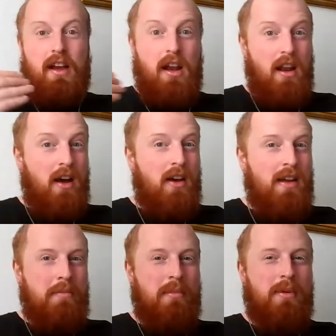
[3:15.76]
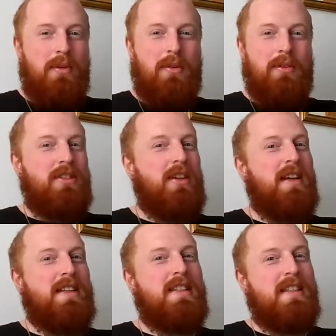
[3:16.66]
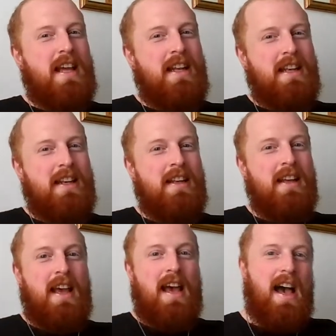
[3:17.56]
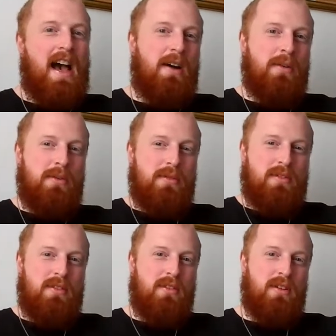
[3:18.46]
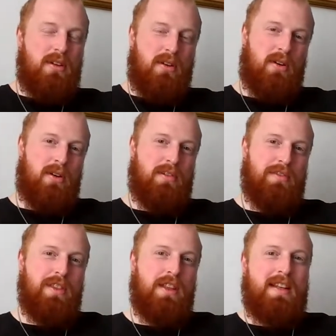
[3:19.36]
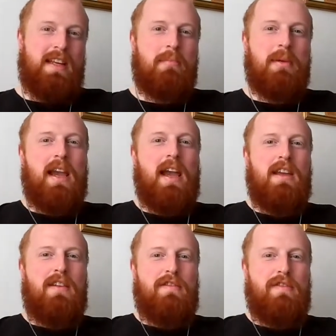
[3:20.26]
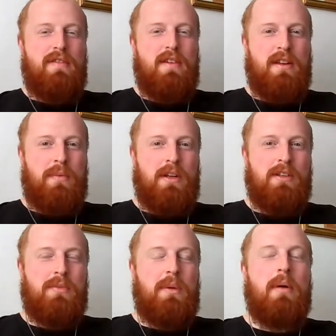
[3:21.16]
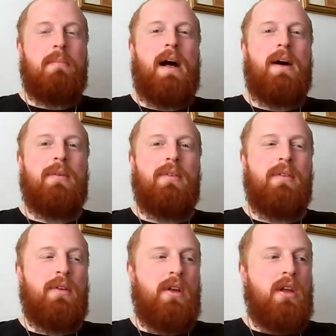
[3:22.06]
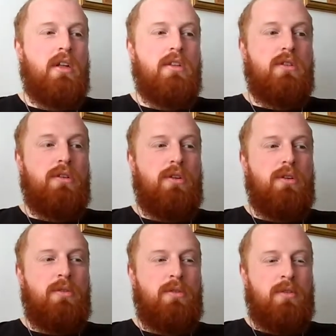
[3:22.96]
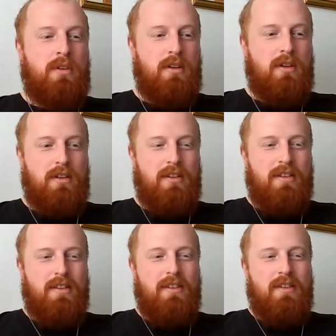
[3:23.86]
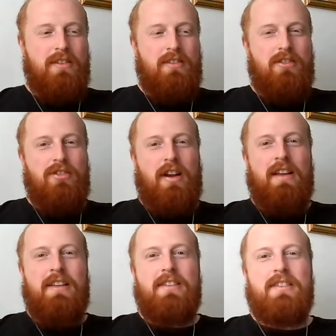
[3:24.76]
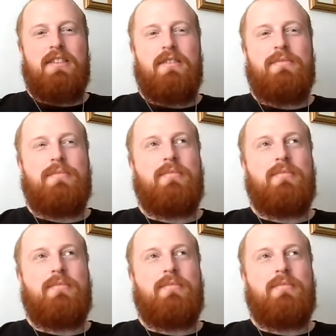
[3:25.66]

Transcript: climb or to ascend out of the deep cave in which we were bound, to trace